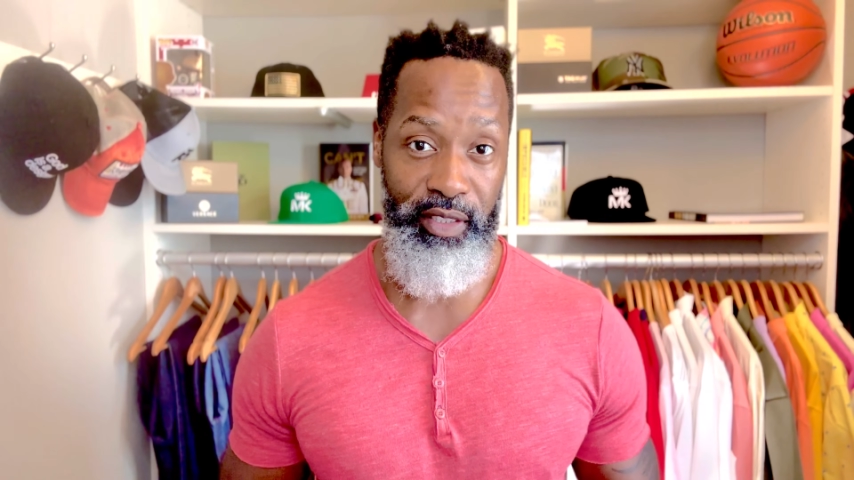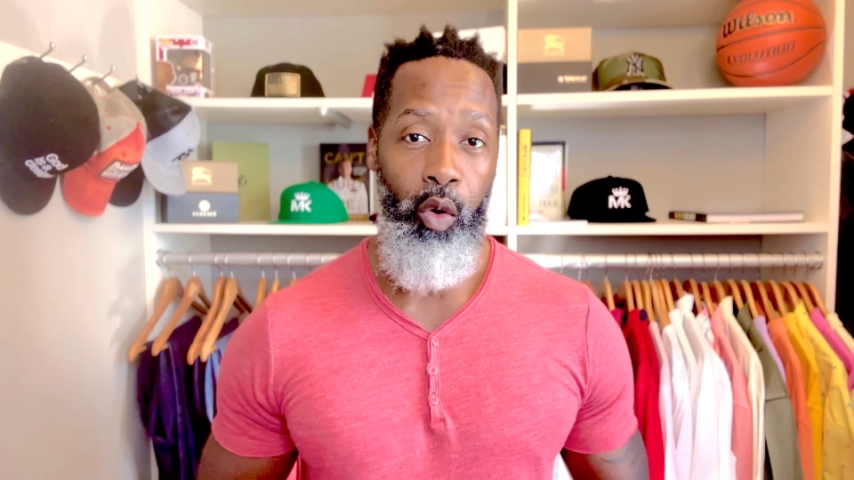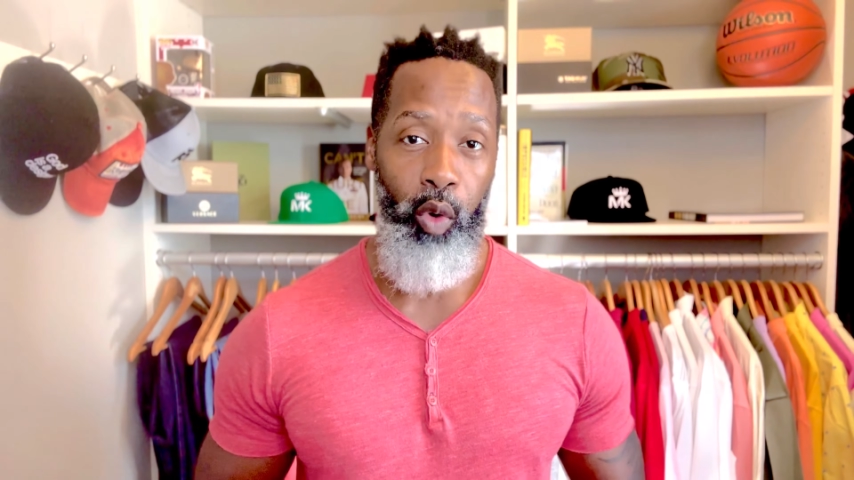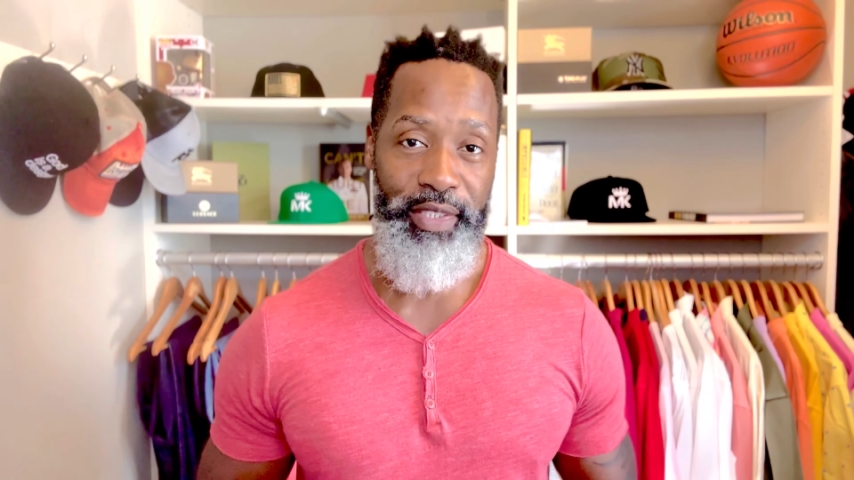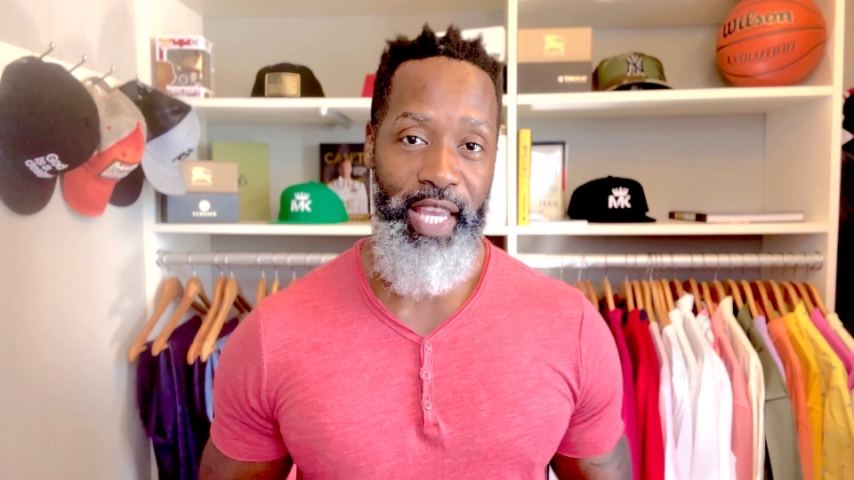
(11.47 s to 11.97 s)

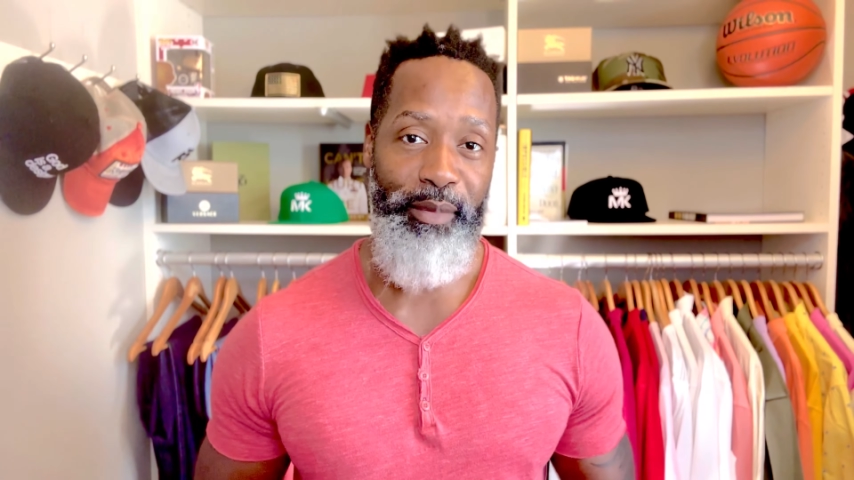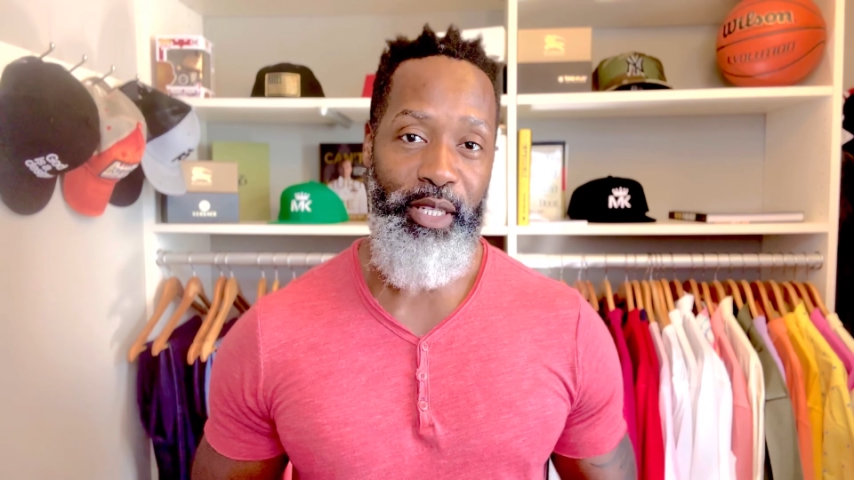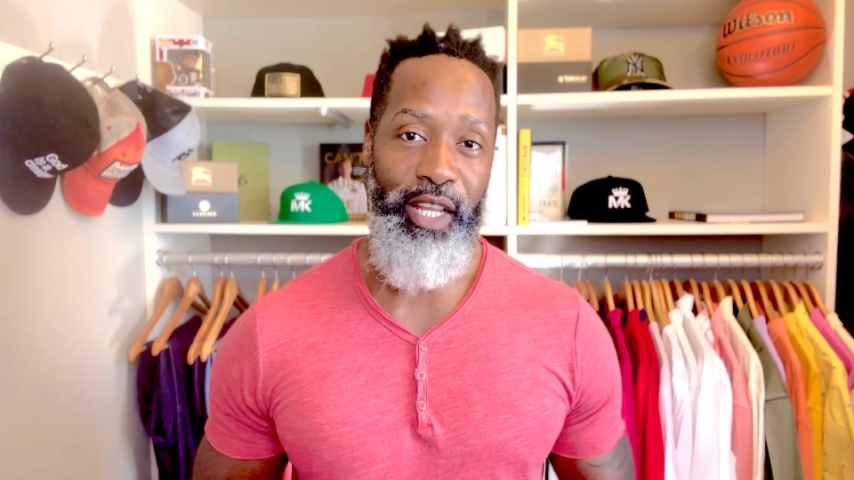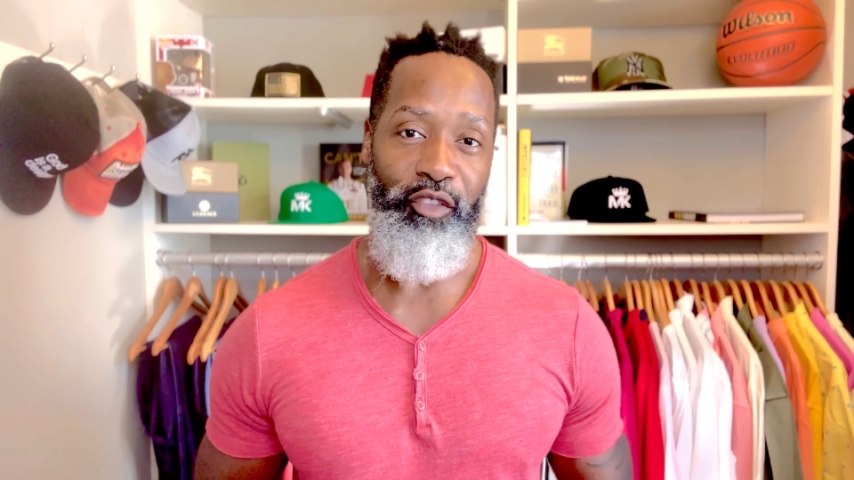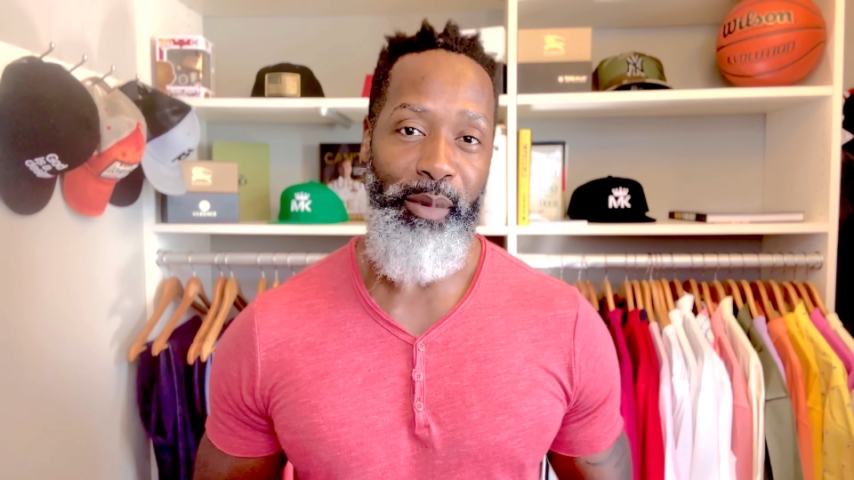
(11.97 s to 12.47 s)
What's happening,
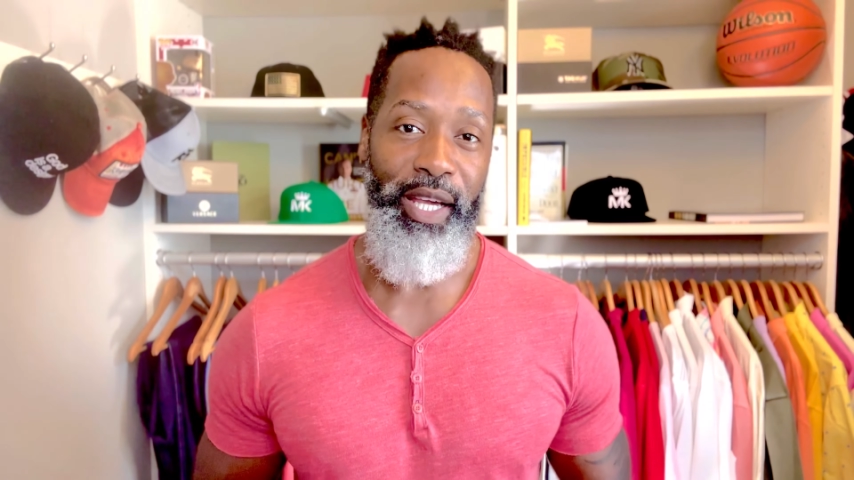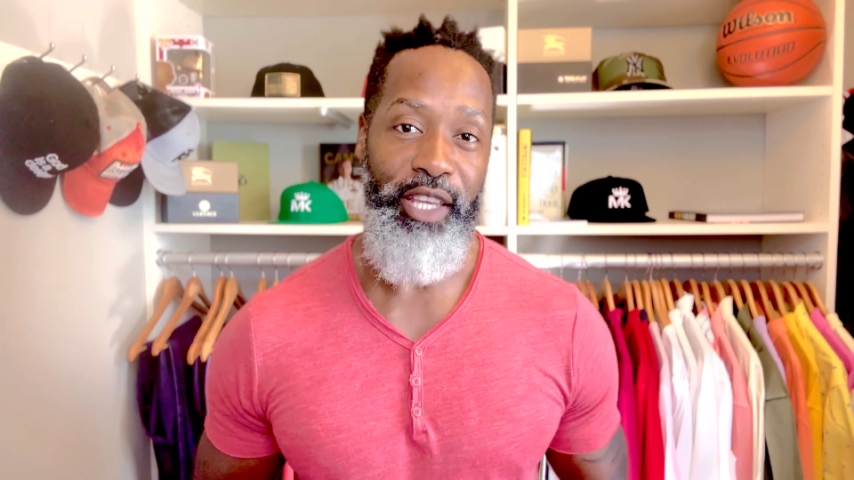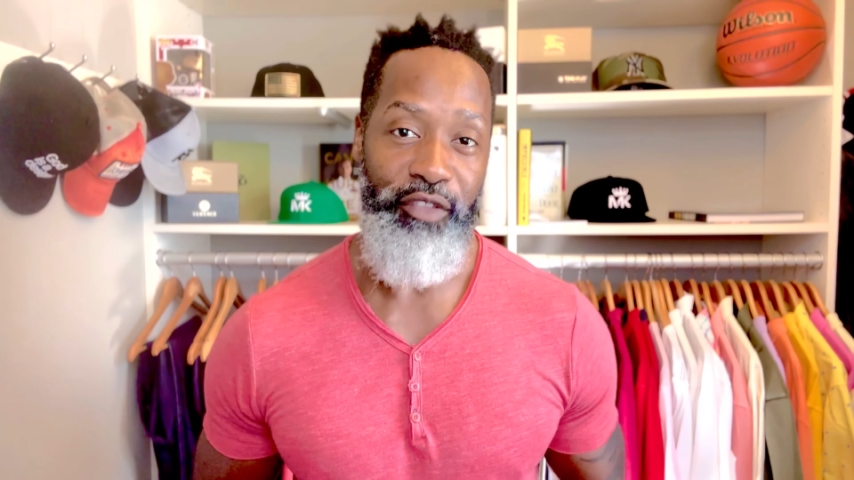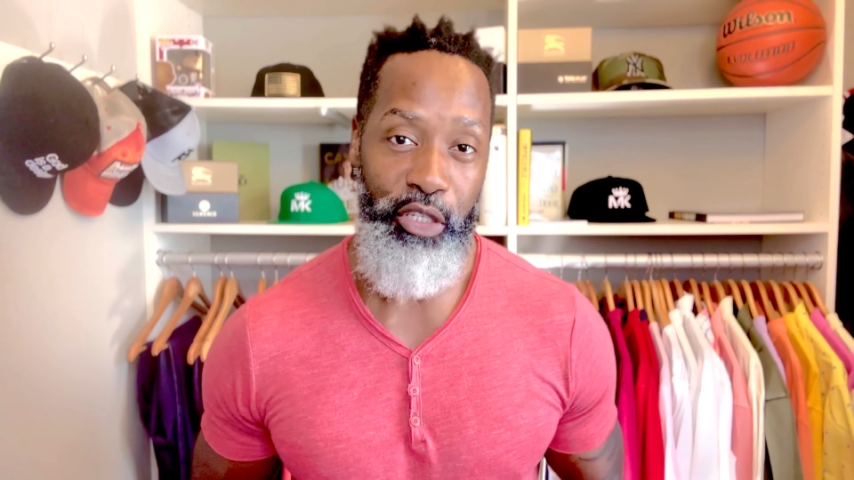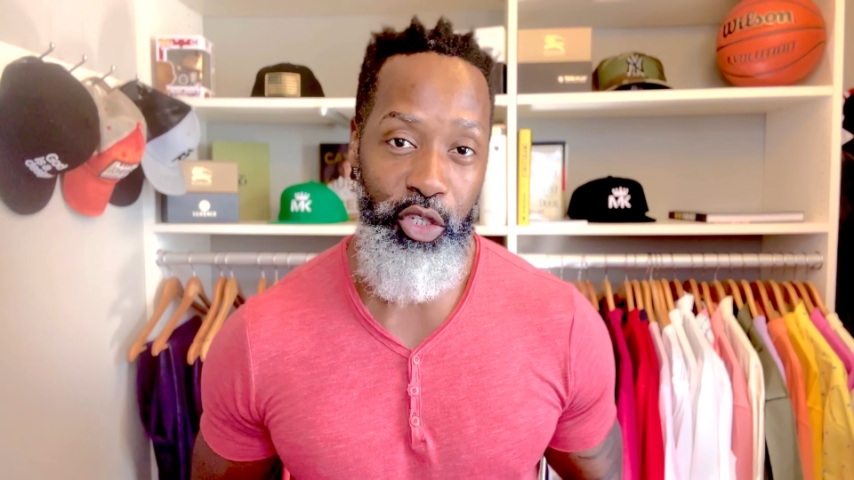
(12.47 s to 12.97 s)
everybody?
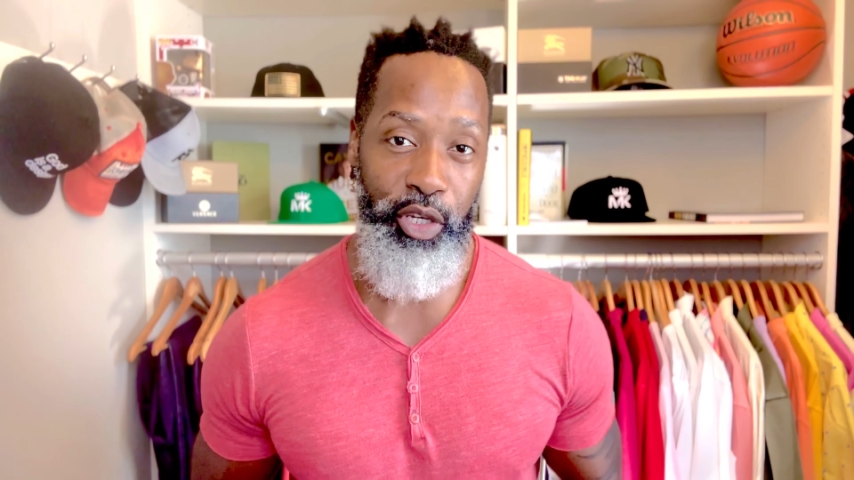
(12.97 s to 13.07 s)
If you're new